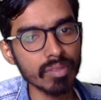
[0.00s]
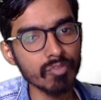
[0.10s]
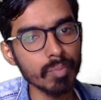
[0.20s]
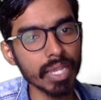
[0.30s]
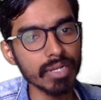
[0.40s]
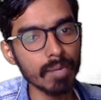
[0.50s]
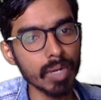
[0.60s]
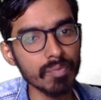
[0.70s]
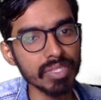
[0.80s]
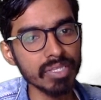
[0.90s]
Make a dot
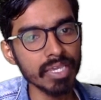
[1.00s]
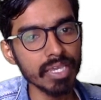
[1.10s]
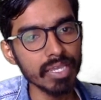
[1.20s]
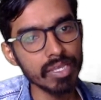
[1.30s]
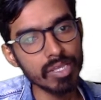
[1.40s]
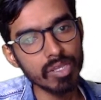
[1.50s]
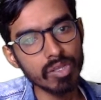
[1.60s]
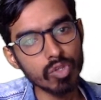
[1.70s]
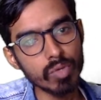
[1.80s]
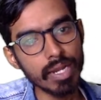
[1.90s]
product with k.
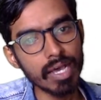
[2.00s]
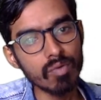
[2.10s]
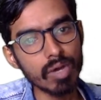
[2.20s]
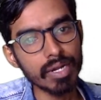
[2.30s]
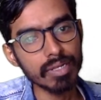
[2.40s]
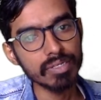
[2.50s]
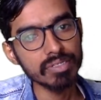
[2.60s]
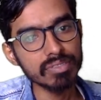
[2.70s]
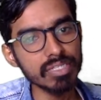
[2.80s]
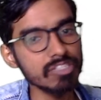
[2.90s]
You will have what?
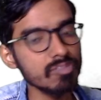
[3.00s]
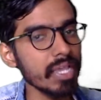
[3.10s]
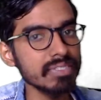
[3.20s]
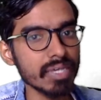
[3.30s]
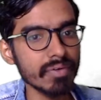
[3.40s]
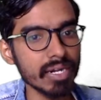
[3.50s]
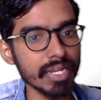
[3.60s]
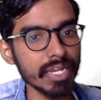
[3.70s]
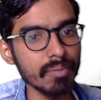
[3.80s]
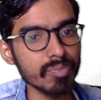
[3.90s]
6 by 7,
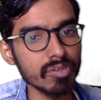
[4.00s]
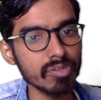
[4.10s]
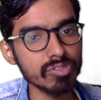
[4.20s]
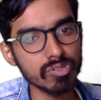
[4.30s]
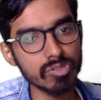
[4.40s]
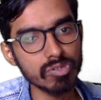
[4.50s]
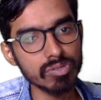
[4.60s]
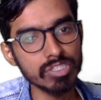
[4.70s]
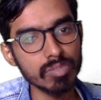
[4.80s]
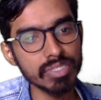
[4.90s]
right? So
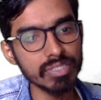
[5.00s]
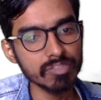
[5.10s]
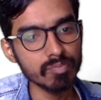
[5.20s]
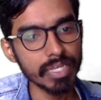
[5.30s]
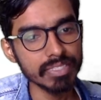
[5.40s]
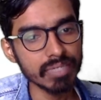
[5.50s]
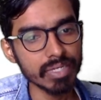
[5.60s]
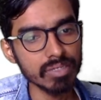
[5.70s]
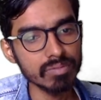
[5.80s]
this will be 6 by 7.